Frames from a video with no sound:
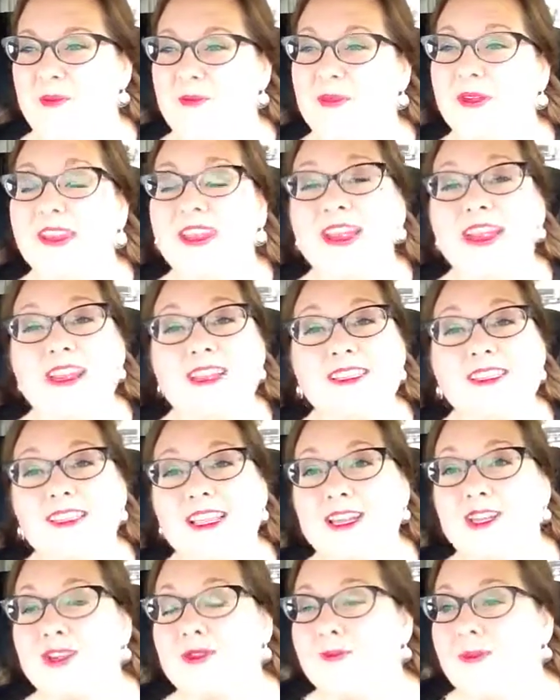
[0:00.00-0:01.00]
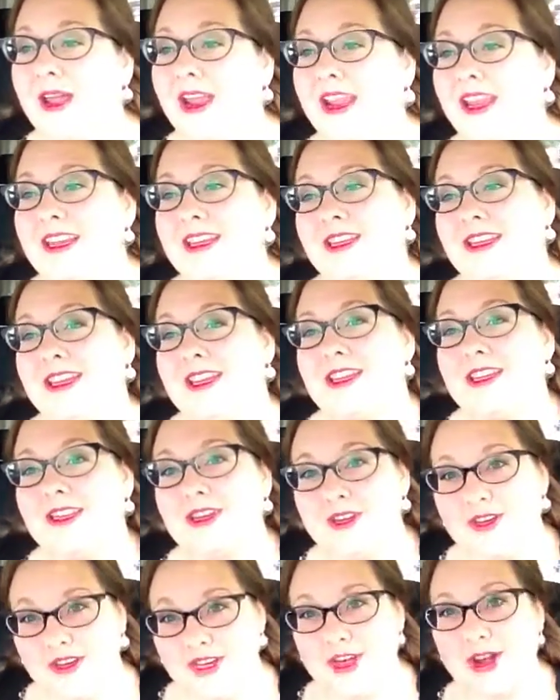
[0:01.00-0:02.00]
But like I said, you might,
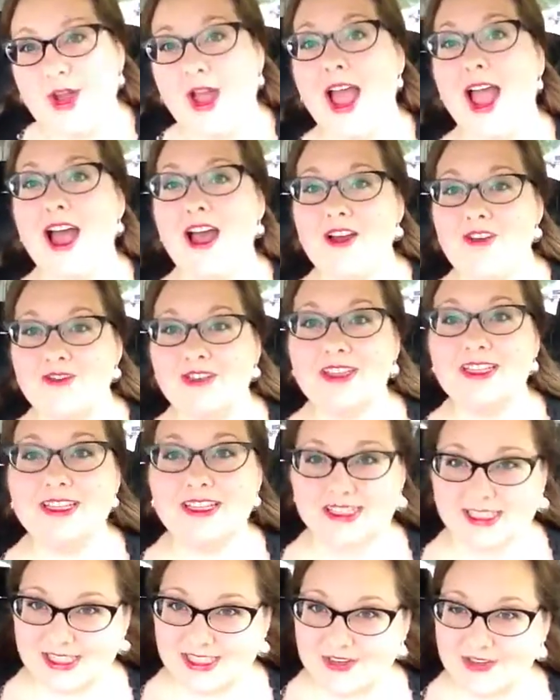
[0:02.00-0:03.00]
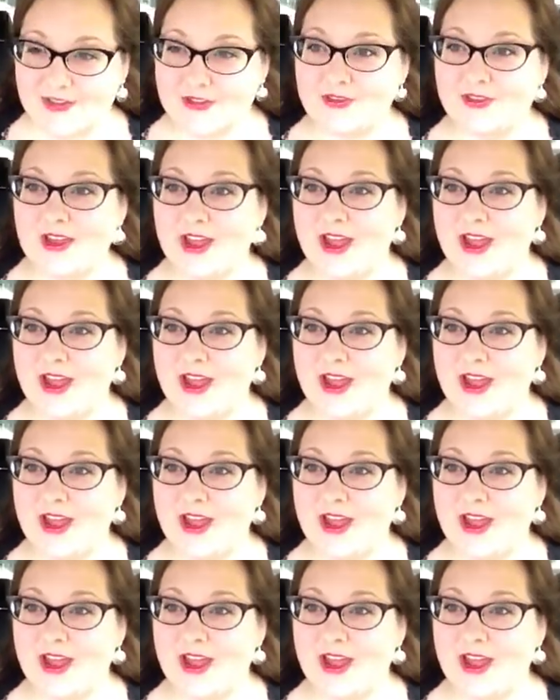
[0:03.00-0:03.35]
you know, have a list of